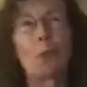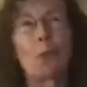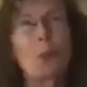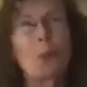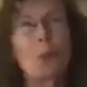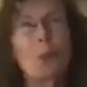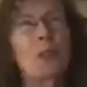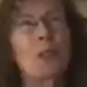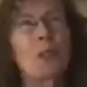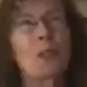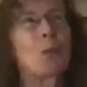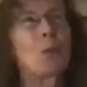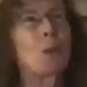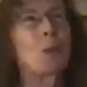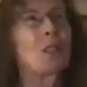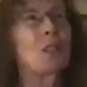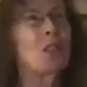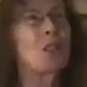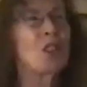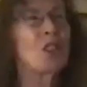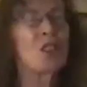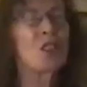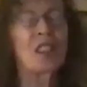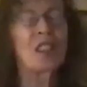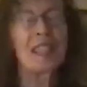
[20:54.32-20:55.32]
in which
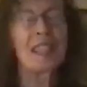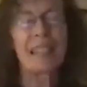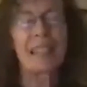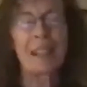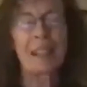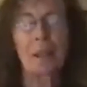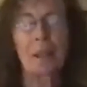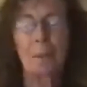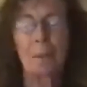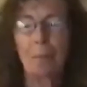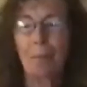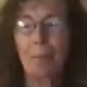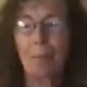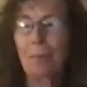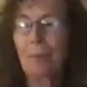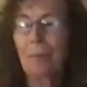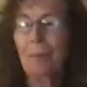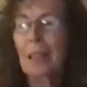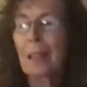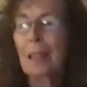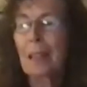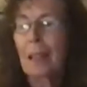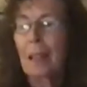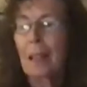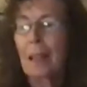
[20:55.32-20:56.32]
the
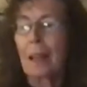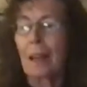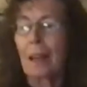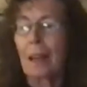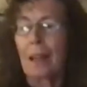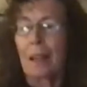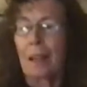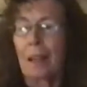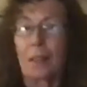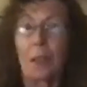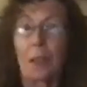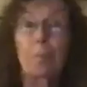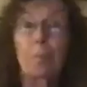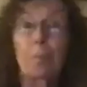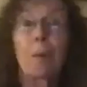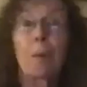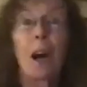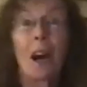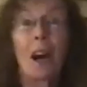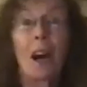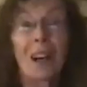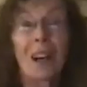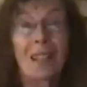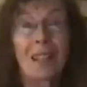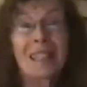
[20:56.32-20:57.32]

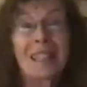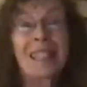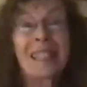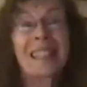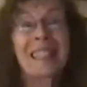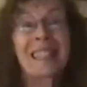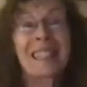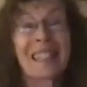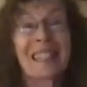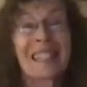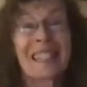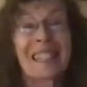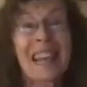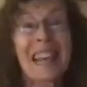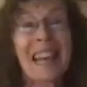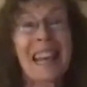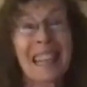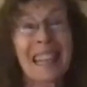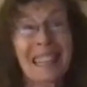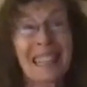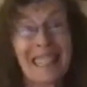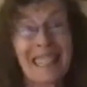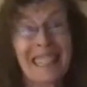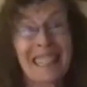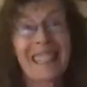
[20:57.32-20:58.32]
past, the
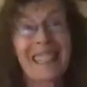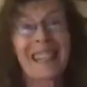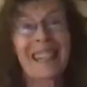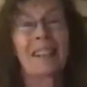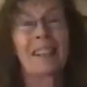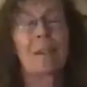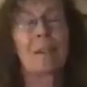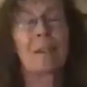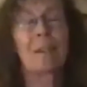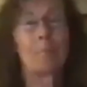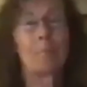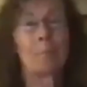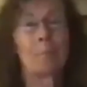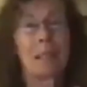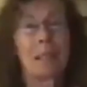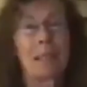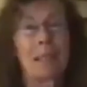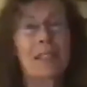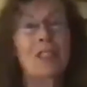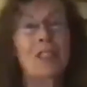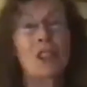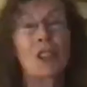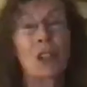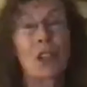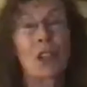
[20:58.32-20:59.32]
dead,
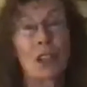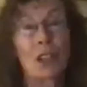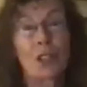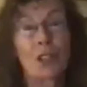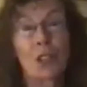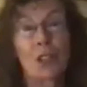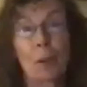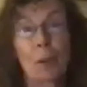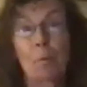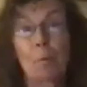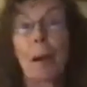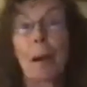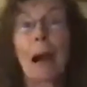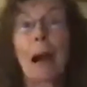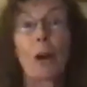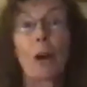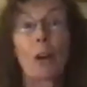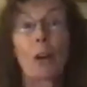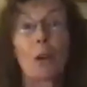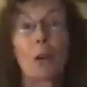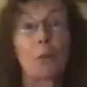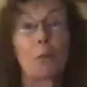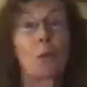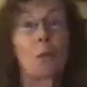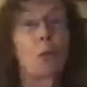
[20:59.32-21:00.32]
exerts a
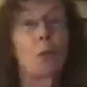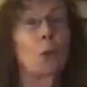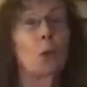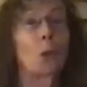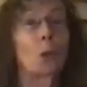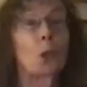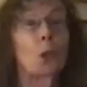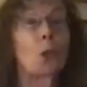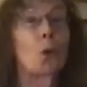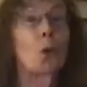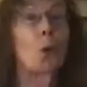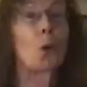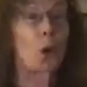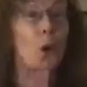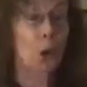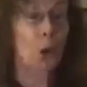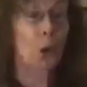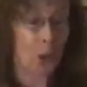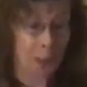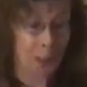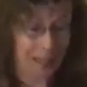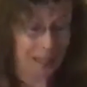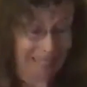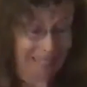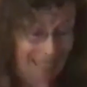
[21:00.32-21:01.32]
powerful
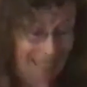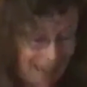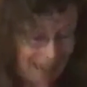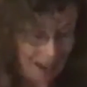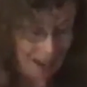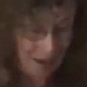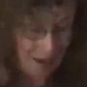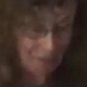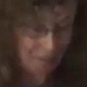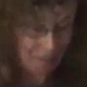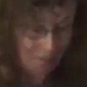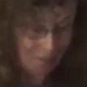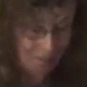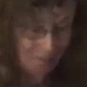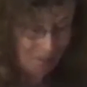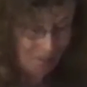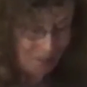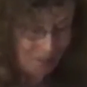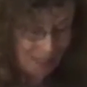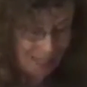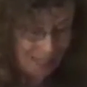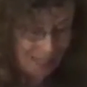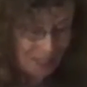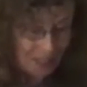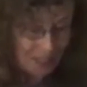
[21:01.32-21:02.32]
lure.
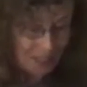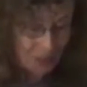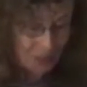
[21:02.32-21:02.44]
So I